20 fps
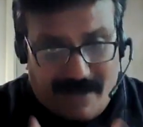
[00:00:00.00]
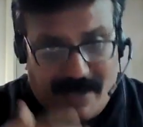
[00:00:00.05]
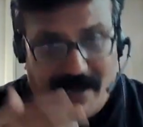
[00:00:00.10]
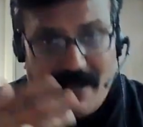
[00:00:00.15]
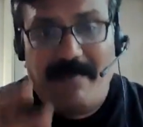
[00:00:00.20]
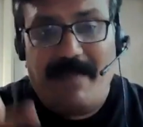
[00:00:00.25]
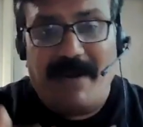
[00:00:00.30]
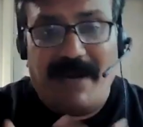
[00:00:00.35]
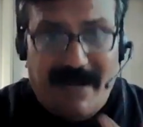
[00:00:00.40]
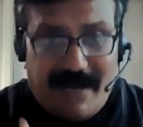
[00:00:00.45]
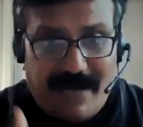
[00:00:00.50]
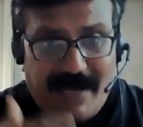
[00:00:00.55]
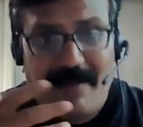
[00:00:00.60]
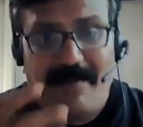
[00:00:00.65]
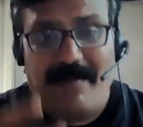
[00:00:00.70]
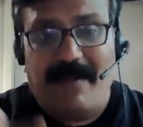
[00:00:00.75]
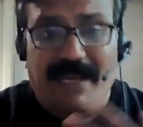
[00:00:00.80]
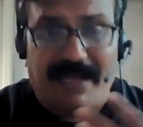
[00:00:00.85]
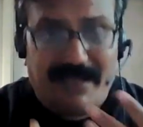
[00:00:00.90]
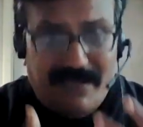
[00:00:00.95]
Day by
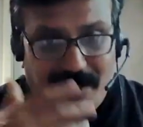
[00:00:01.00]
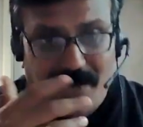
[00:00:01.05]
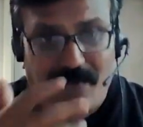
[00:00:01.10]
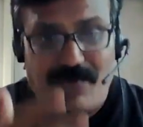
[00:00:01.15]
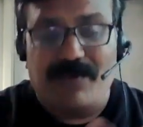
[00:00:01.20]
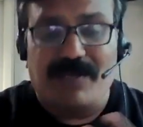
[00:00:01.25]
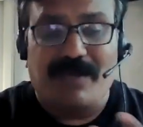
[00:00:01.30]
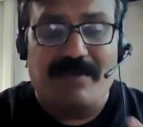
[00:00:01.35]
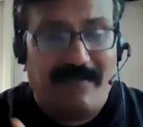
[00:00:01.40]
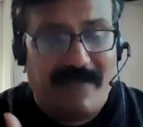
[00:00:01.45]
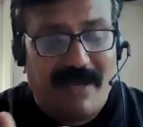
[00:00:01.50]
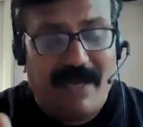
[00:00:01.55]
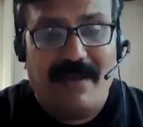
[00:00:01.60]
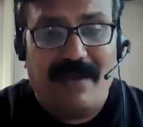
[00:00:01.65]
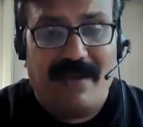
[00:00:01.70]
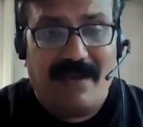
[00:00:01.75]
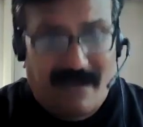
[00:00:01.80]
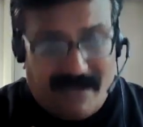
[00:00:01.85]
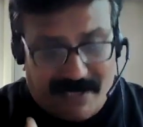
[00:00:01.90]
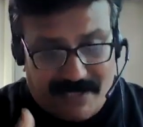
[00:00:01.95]
day, execution
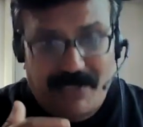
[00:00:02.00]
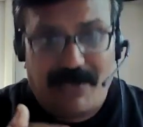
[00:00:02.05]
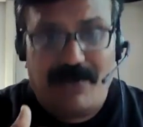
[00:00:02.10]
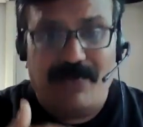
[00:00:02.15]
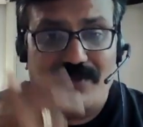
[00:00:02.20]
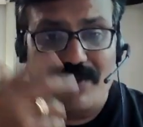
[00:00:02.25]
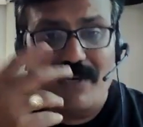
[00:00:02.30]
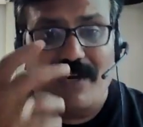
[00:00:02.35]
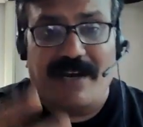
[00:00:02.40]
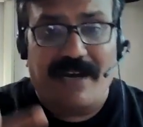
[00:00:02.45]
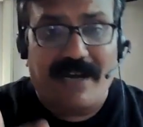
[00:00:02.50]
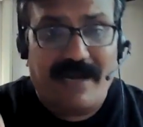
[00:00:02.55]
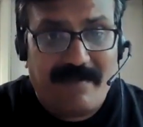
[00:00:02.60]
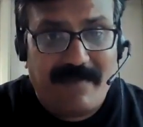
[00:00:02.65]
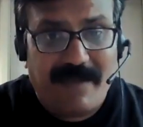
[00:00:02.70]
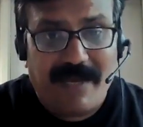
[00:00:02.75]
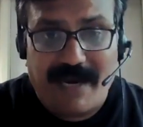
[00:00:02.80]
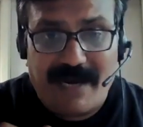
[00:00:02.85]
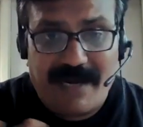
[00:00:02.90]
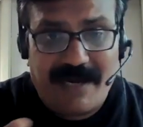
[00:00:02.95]
may execution rate
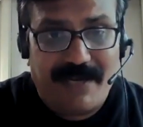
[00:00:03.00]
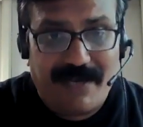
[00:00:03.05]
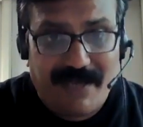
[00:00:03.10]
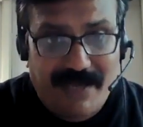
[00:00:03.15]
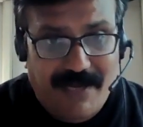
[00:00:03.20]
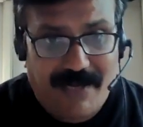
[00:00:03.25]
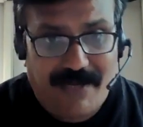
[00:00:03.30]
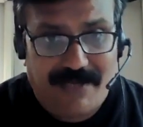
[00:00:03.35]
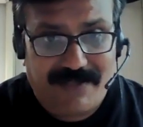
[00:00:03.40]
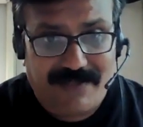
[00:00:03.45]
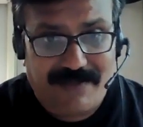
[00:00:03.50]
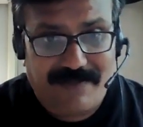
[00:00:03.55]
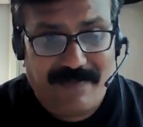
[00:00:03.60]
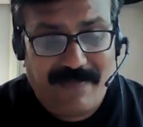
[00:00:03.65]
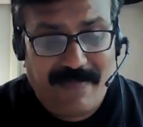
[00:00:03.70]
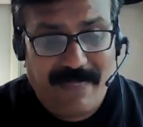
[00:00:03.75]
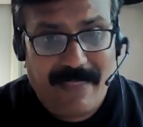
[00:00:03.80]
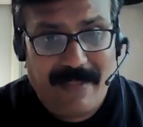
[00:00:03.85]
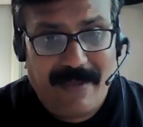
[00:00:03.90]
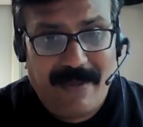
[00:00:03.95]
may get increased.
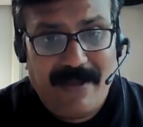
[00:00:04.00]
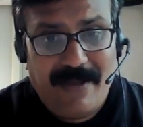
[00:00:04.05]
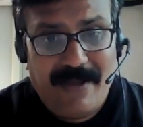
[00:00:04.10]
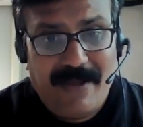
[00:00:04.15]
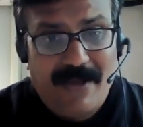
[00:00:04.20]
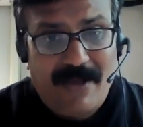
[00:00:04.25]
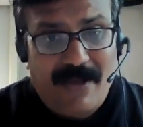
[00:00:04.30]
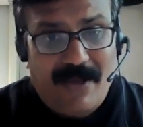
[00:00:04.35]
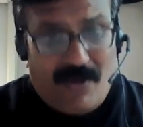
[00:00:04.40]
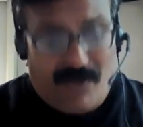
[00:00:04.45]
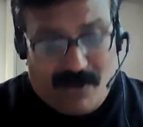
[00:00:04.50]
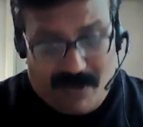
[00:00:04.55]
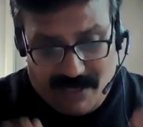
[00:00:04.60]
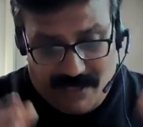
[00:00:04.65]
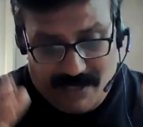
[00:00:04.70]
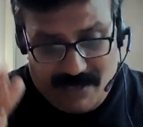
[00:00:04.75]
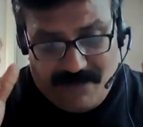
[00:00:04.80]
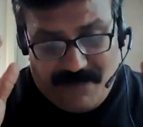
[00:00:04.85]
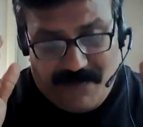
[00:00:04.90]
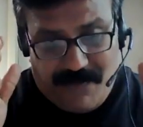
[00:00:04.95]

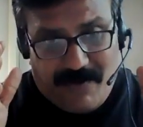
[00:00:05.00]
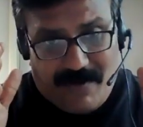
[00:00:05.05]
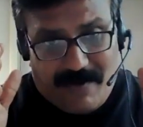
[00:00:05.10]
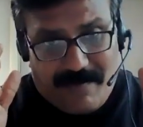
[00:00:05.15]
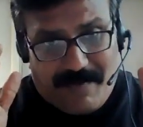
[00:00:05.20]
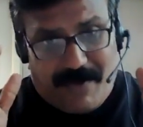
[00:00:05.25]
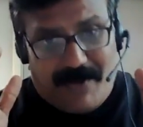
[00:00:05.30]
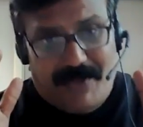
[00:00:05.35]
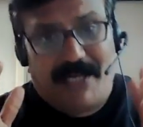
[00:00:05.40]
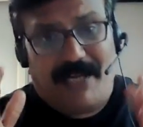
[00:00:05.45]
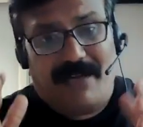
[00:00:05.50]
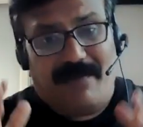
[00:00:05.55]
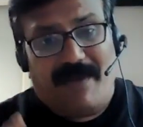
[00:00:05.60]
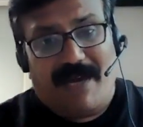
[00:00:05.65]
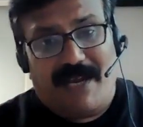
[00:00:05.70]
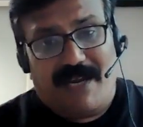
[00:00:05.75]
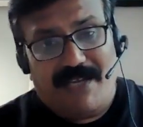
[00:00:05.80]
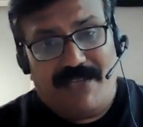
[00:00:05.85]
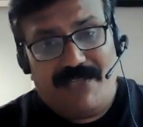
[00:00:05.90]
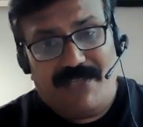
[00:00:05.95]
Okay, if your project
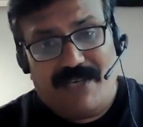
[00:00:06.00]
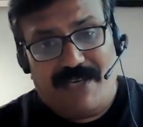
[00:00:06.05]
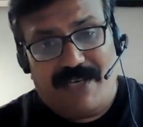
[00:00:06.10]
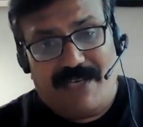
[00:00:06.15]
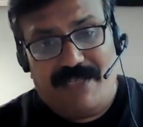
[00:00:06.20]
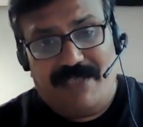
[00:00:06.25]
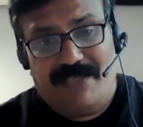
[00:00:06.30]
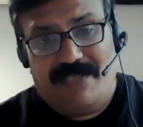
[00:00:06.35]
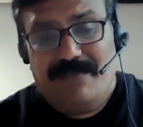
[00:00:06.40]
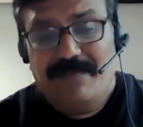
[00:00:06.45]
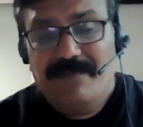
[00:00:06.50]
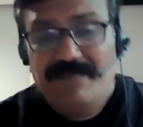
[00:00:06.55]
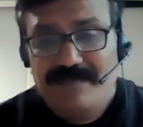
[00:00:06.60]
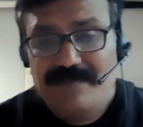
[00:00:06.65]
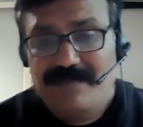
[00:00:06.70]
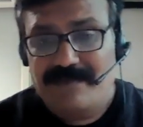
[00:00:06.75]
manager is